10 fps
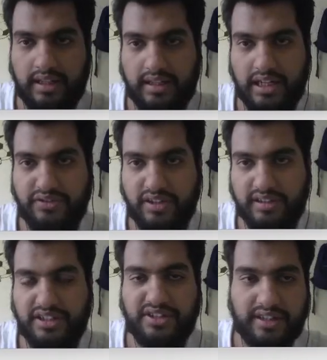Let's first
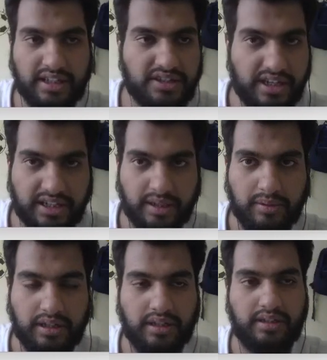construct a state
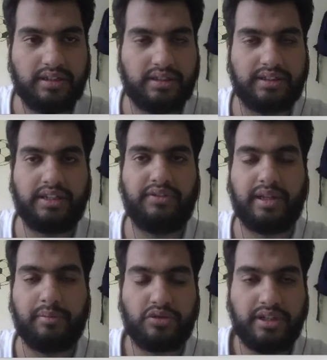table, then we can
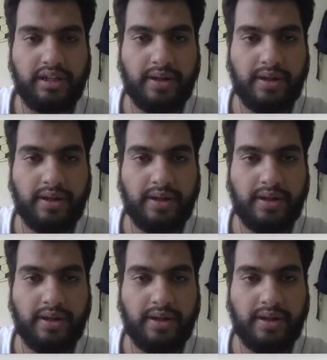proceed.